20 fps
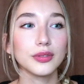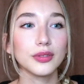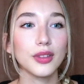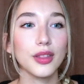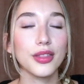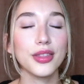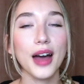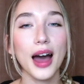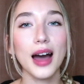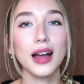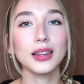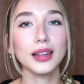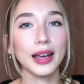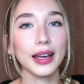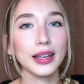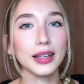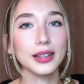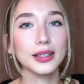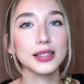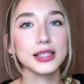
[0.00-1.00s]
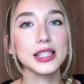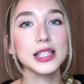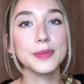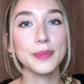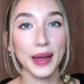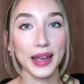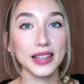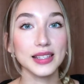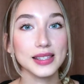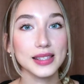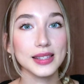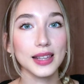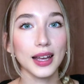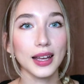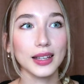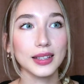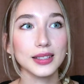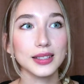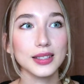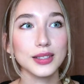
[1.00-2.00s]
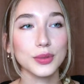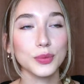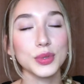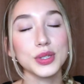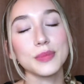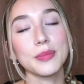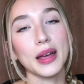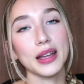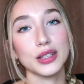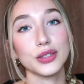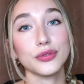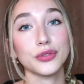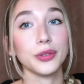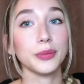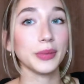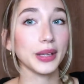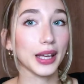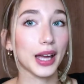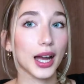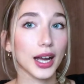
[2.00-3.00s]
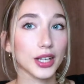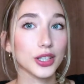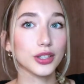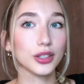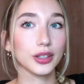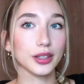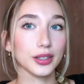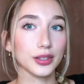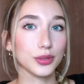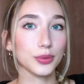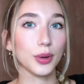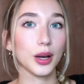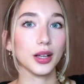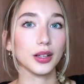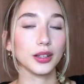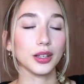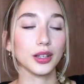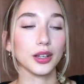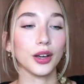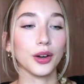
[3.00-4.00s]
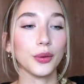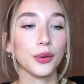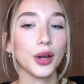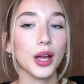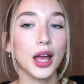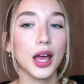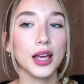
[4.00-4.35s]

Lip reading: that like space that was meant for me actually as well, you know?